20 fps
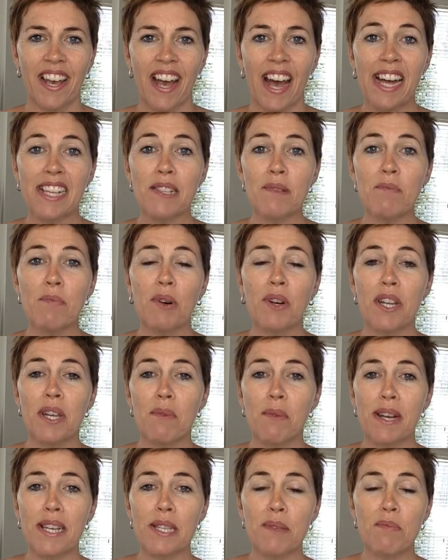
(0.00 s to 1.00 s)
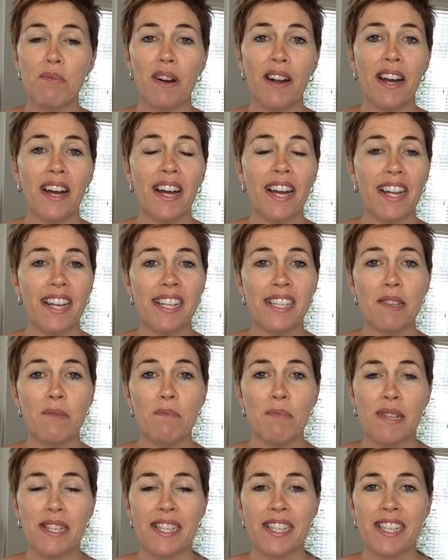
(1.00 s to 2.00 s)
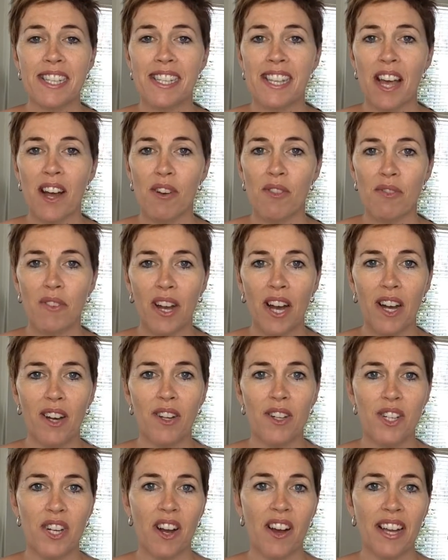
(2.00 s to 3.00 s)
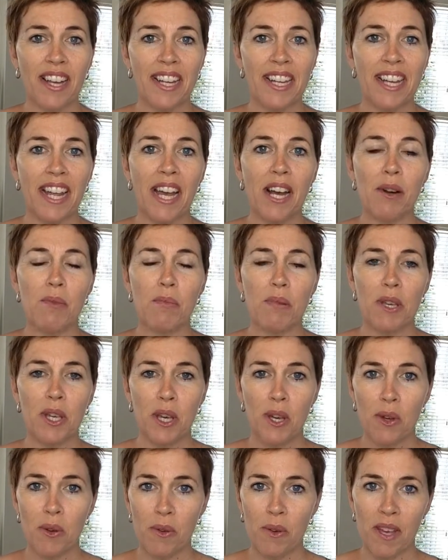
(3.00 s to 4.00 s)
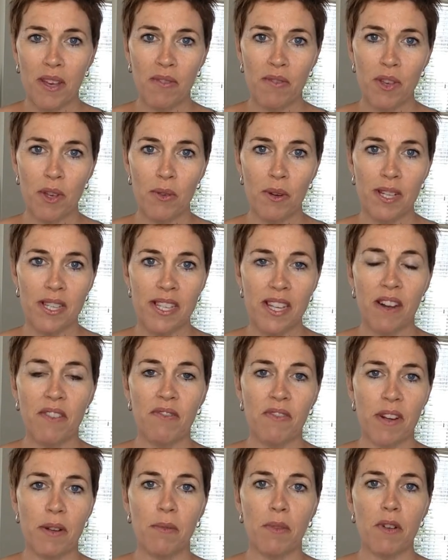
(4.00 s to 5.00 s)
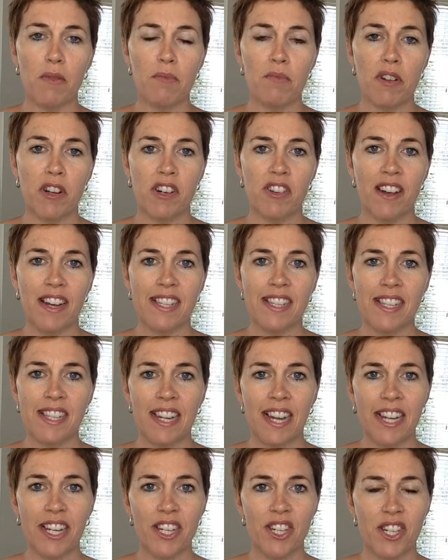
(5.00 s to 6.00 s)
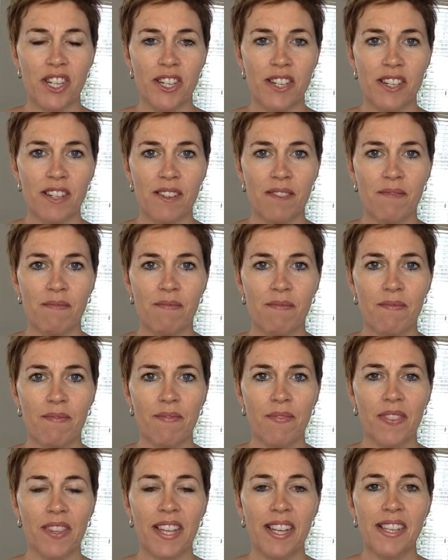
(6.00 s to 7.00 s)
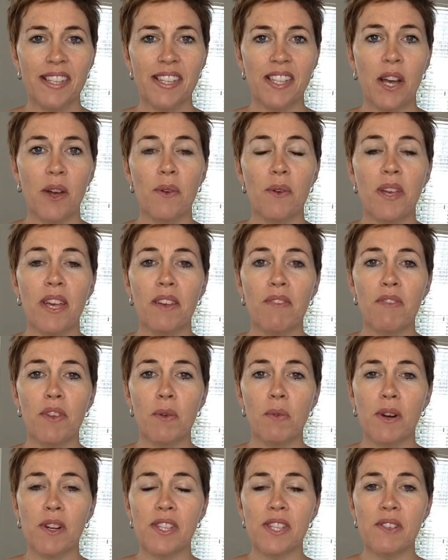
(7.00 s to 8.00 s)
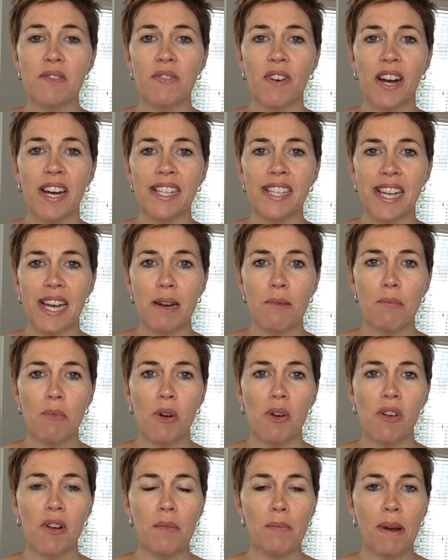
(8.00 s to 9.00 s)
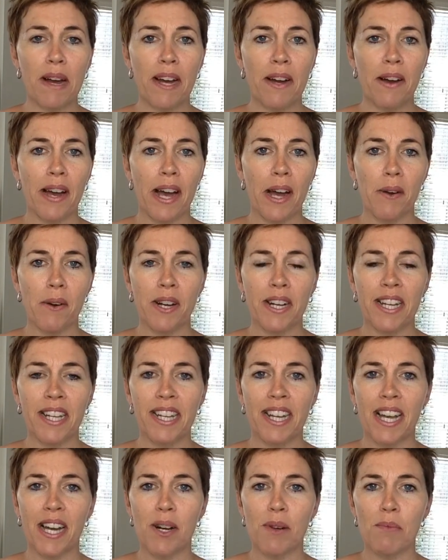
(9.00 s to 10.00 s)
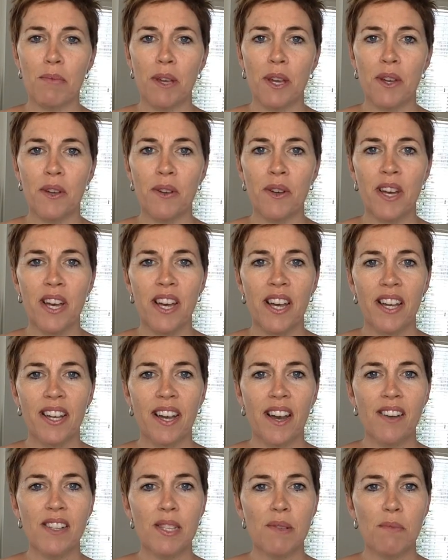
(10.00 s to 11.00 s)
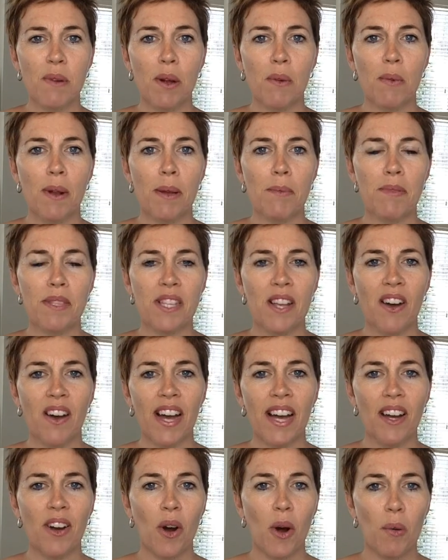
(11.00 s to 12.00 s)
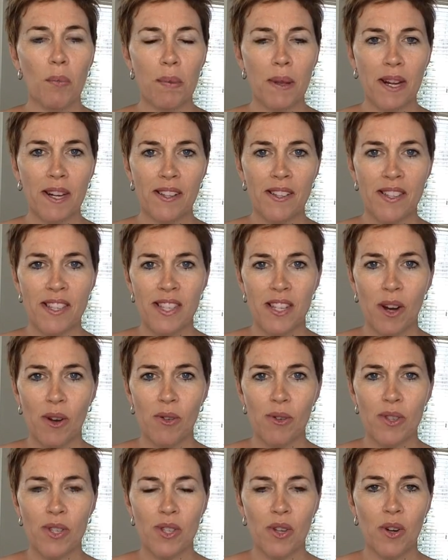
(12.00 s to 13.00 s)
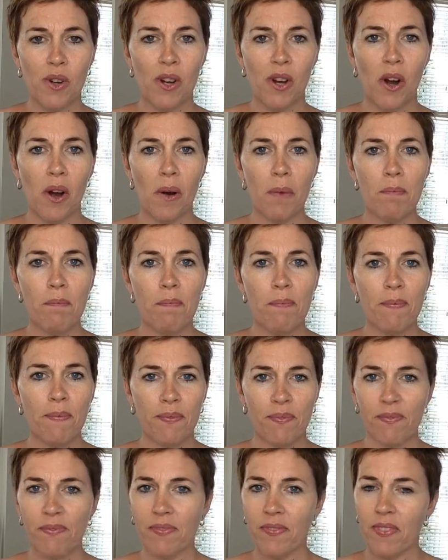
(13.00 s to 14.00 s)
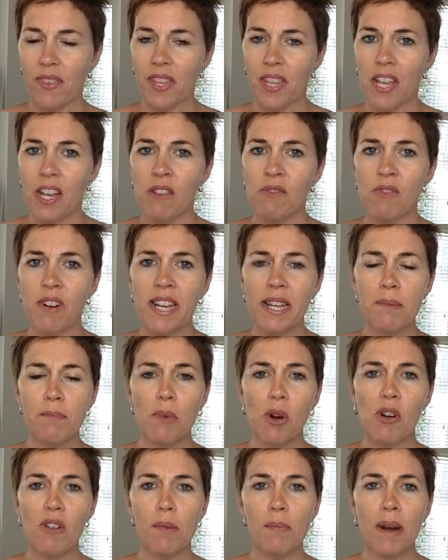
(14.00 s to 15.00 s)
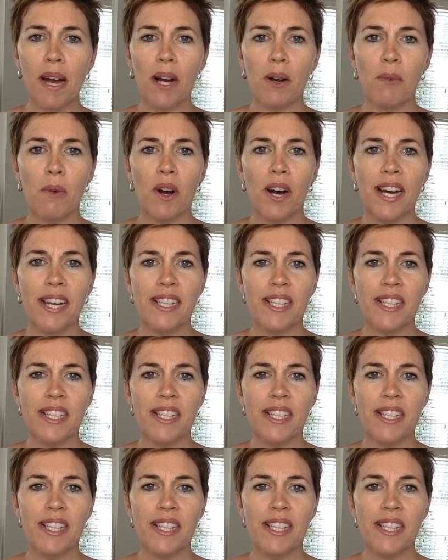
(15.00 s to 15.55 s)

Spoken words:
As a body whisperer and as a business health coach, I can help you if you are suffering with procrastination. So if you want to find out more about how I can help you, go to my website, opulentsouls.com, and read more about what I